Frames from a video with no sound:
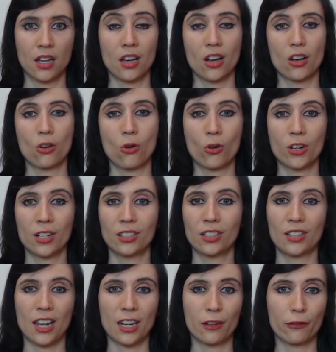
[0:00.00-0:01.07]
According to
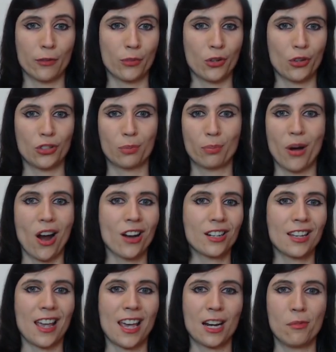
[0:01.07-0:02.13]
data from those party
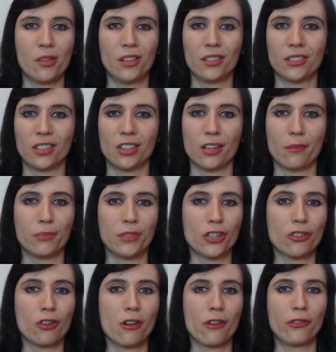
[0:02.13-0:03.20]
animals in the
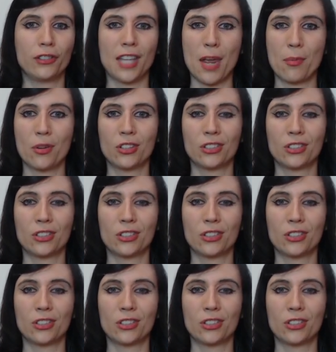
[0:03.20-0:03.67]
Bureau of Labor